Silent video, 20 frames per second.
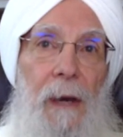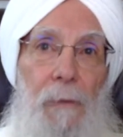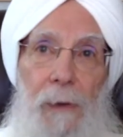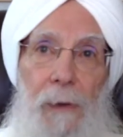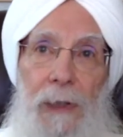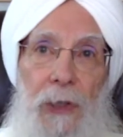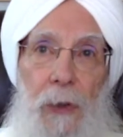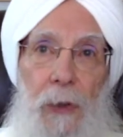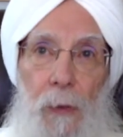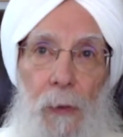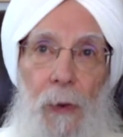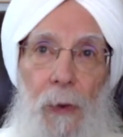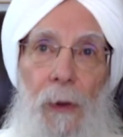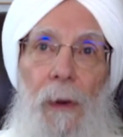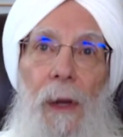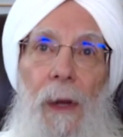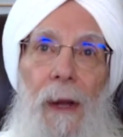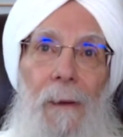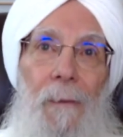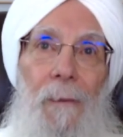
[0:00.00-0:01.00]
every
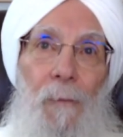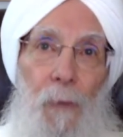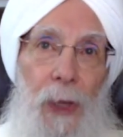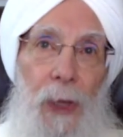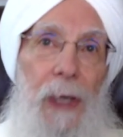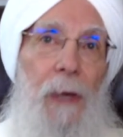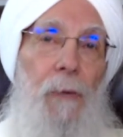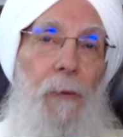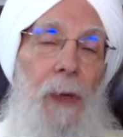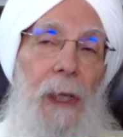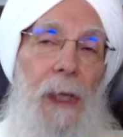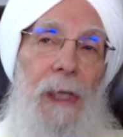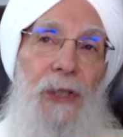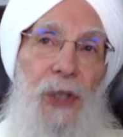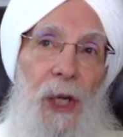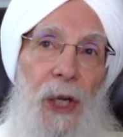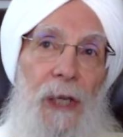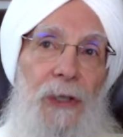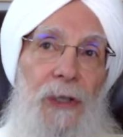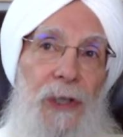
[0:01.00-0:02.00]
school, we can really
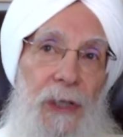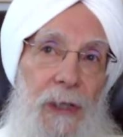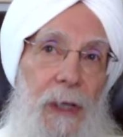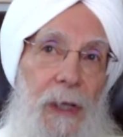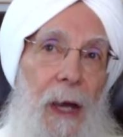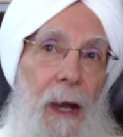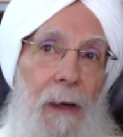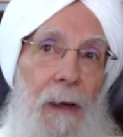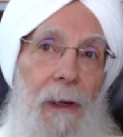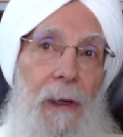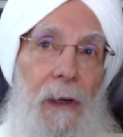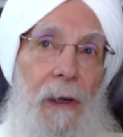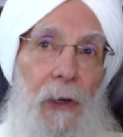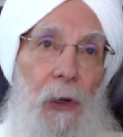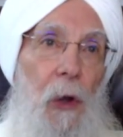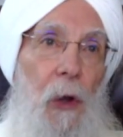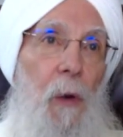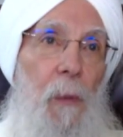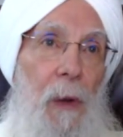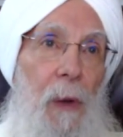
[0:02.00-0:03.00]
change society on a
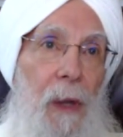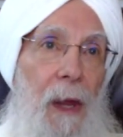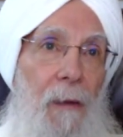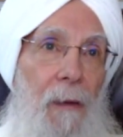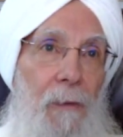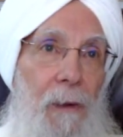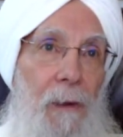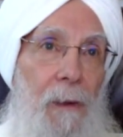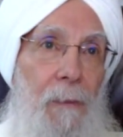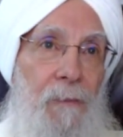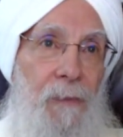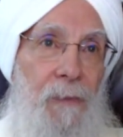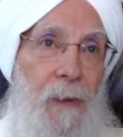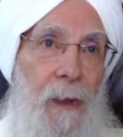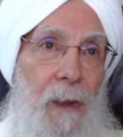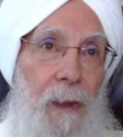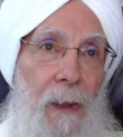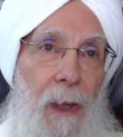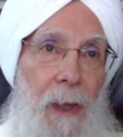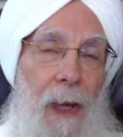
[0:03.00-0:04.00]
global level.
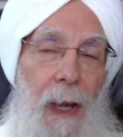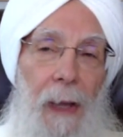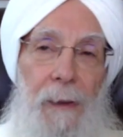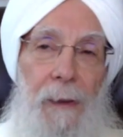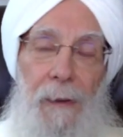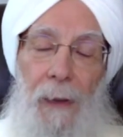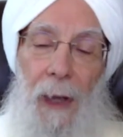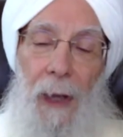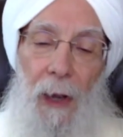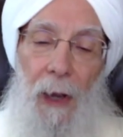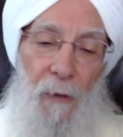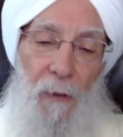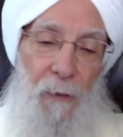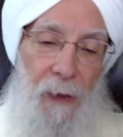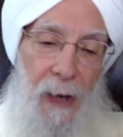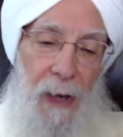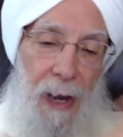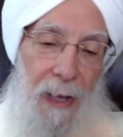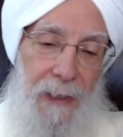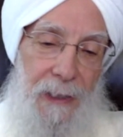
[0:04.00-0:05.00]
And I
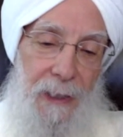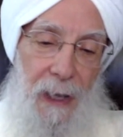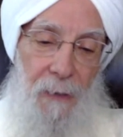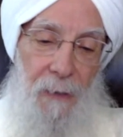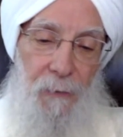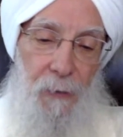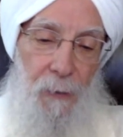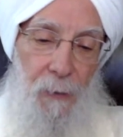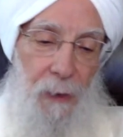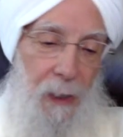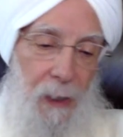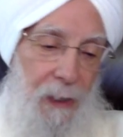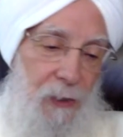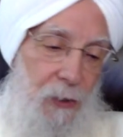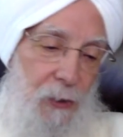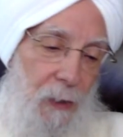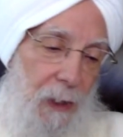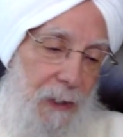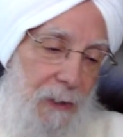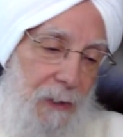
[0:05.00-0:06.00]
often ask after a
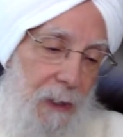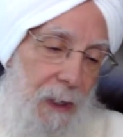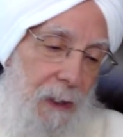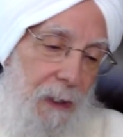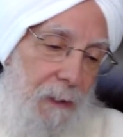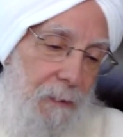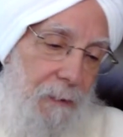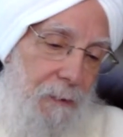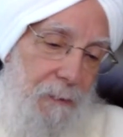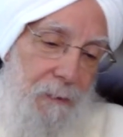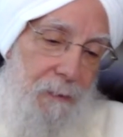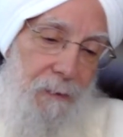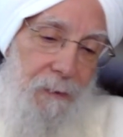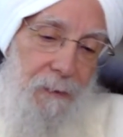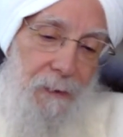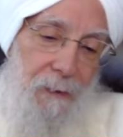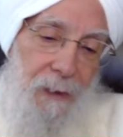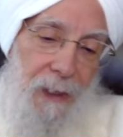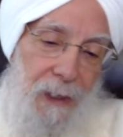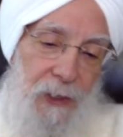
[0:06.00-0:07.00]
lecture, I say,
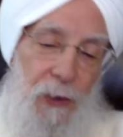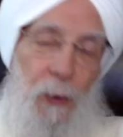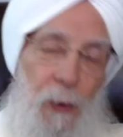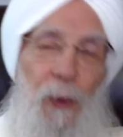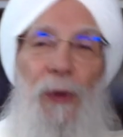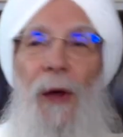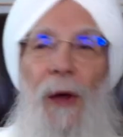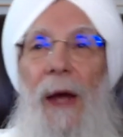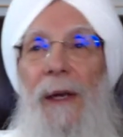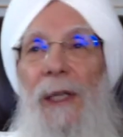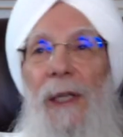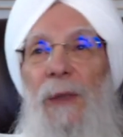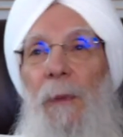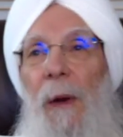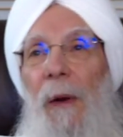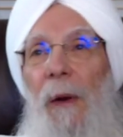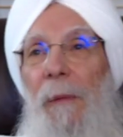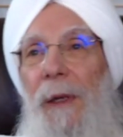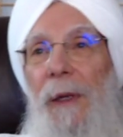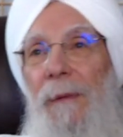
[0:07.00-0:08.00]
let's do a thought
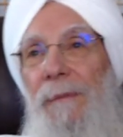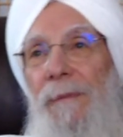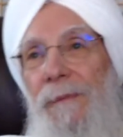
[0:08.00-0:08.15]
experiment.